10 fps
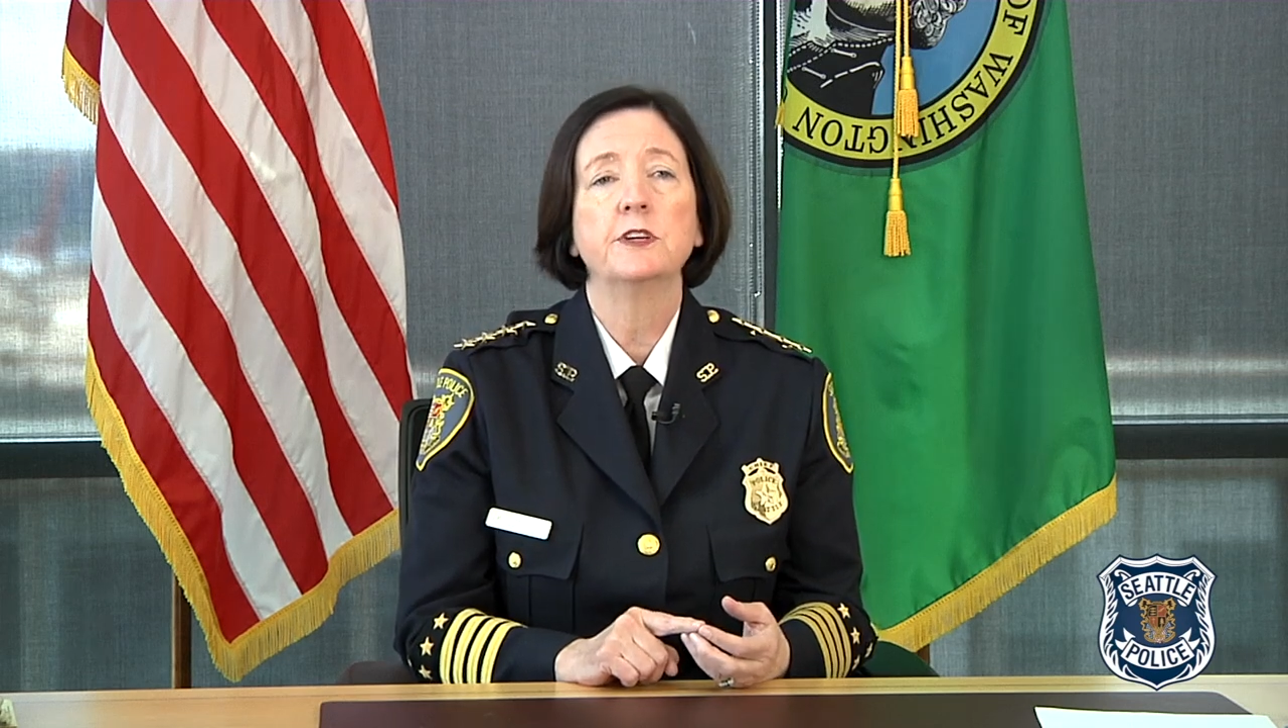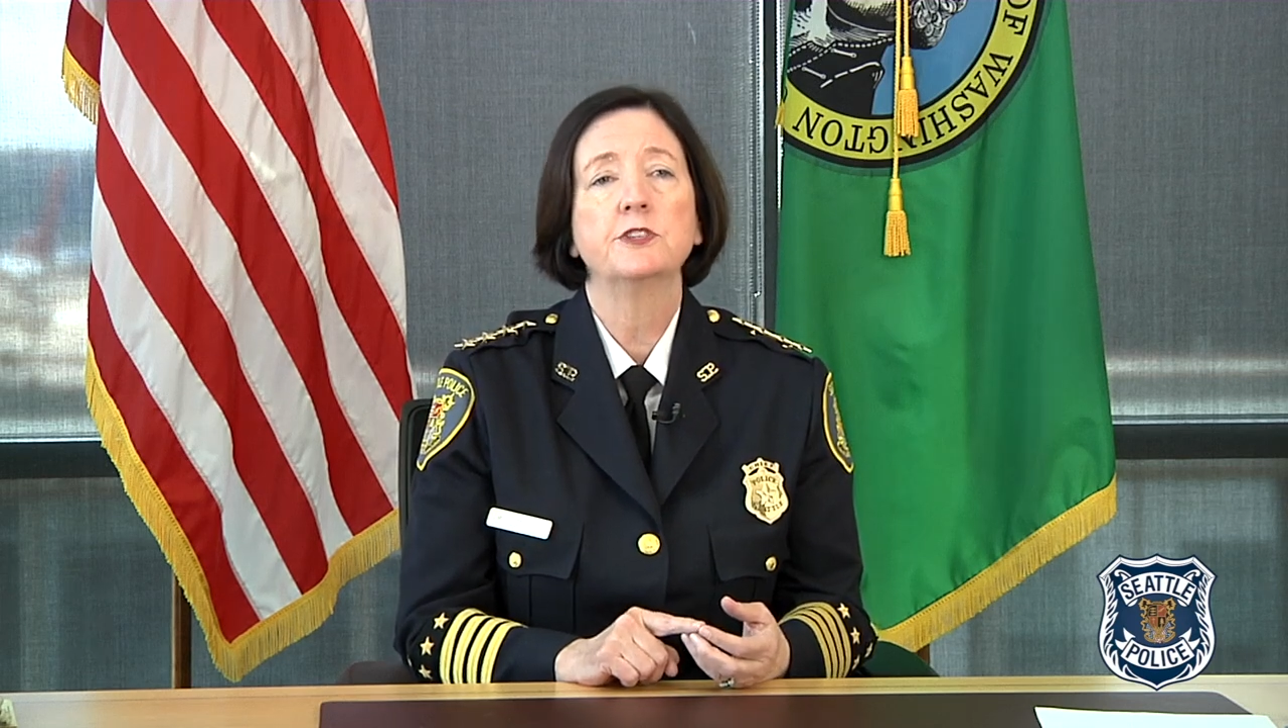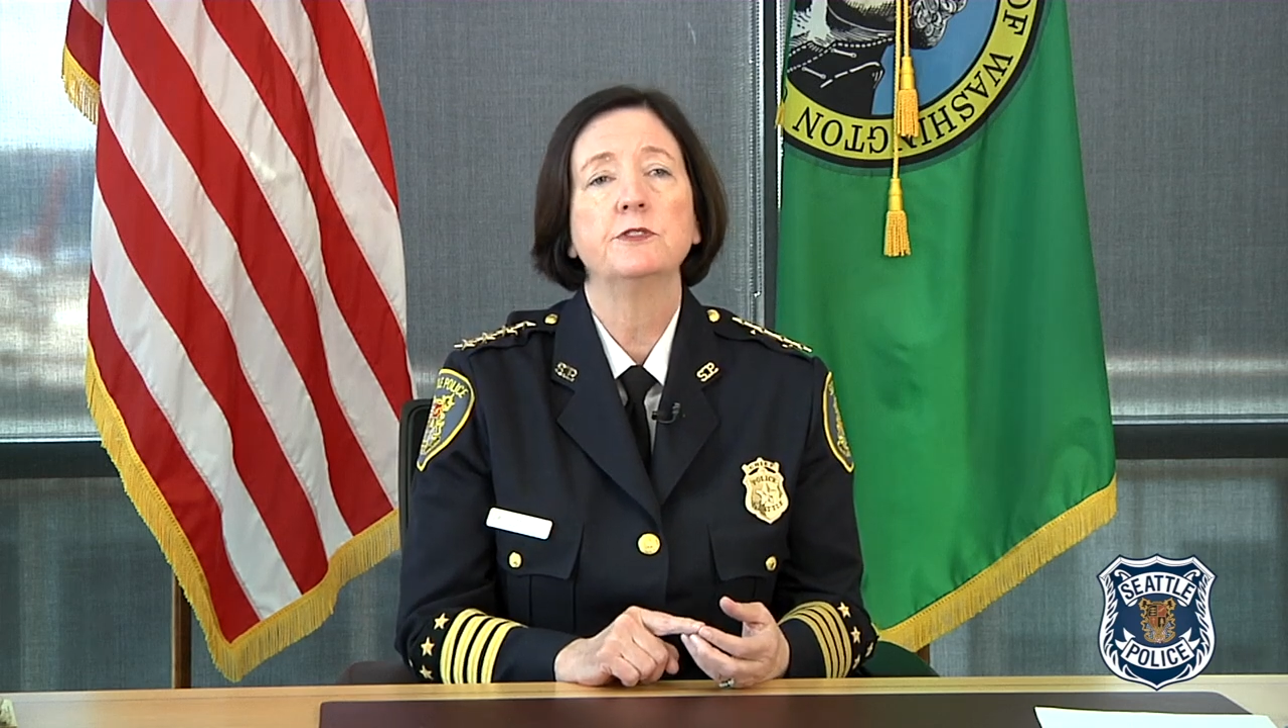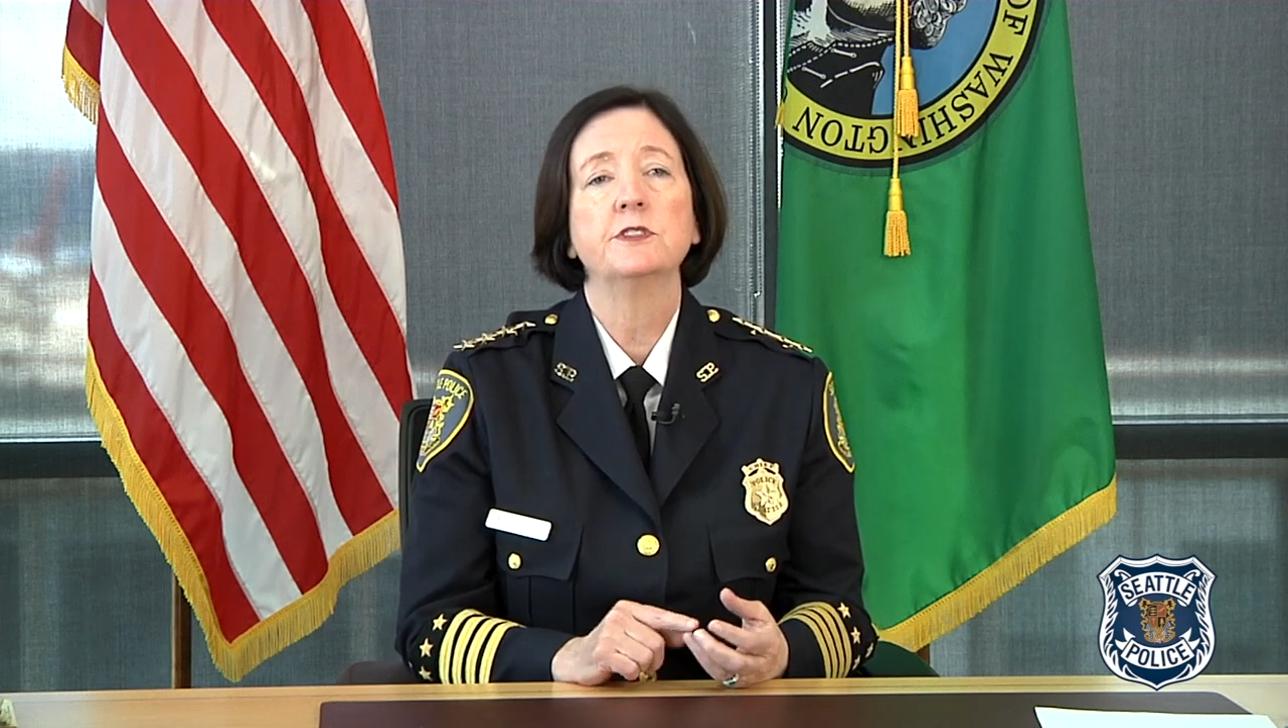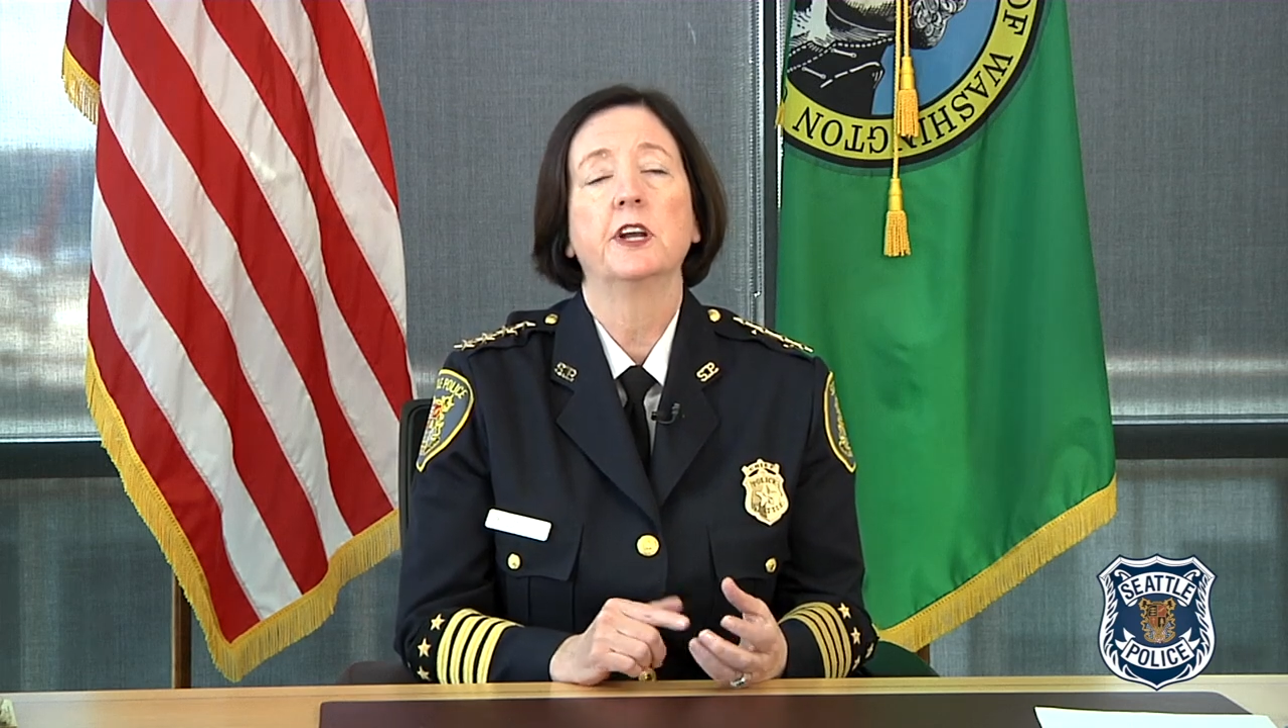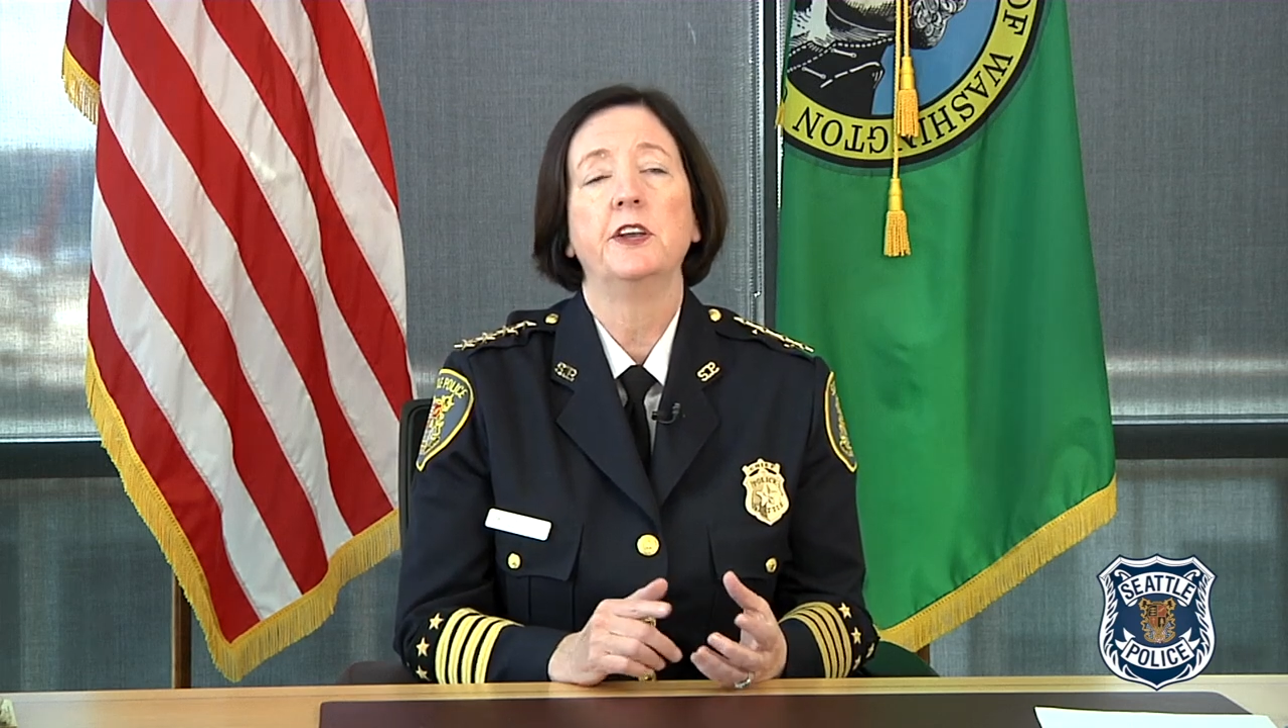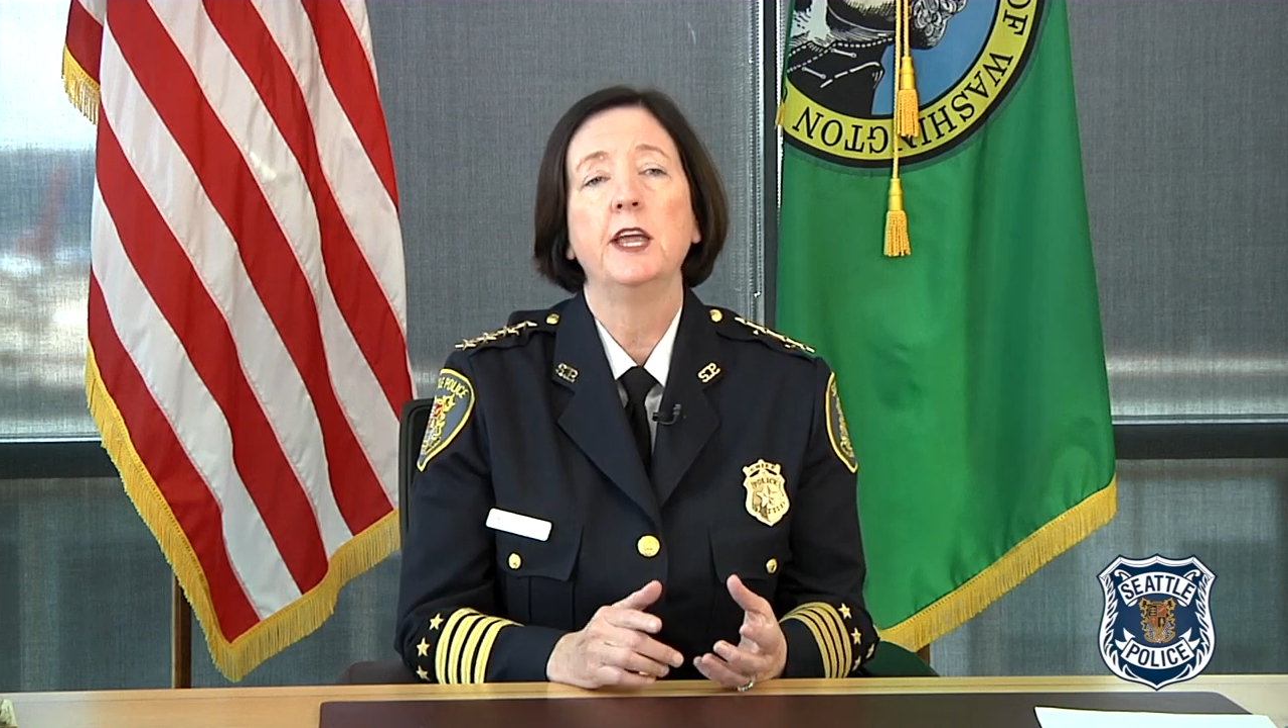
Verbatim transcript: issues in our